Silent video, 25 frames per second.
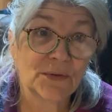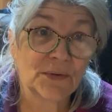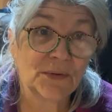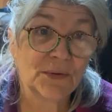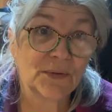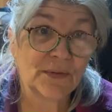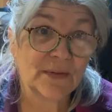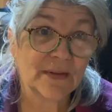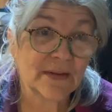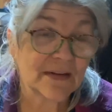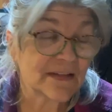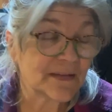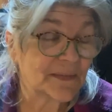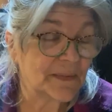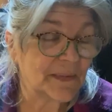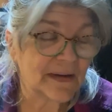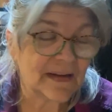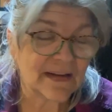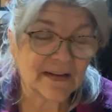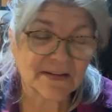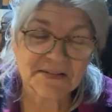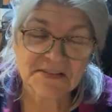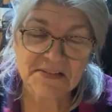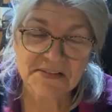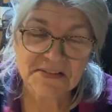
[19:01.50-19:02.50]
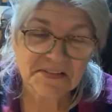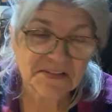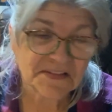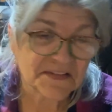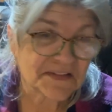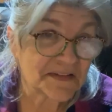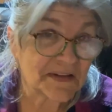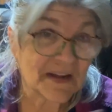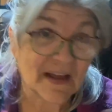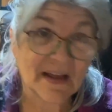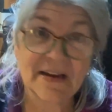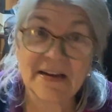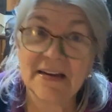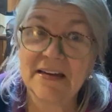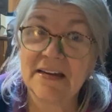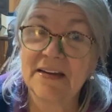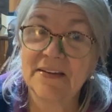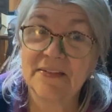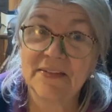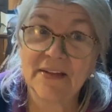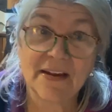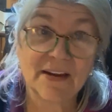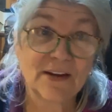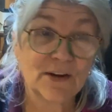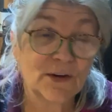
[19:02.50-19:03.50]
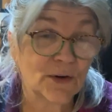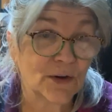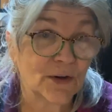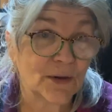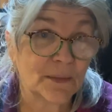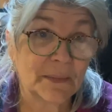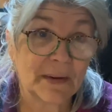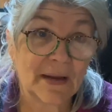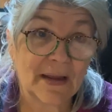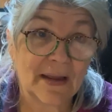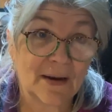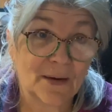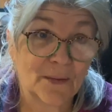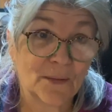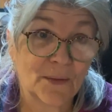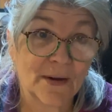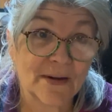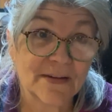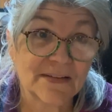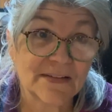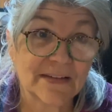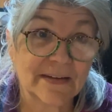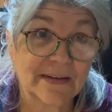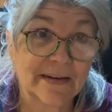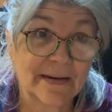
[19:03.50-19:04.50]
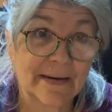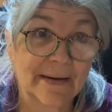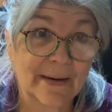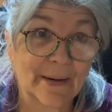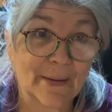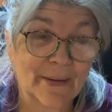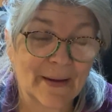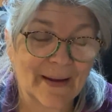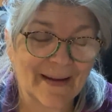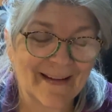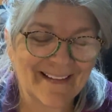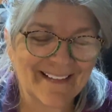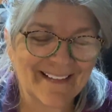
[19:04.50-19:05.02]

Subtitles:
through this because this is not anything you're going to be interested in, okay?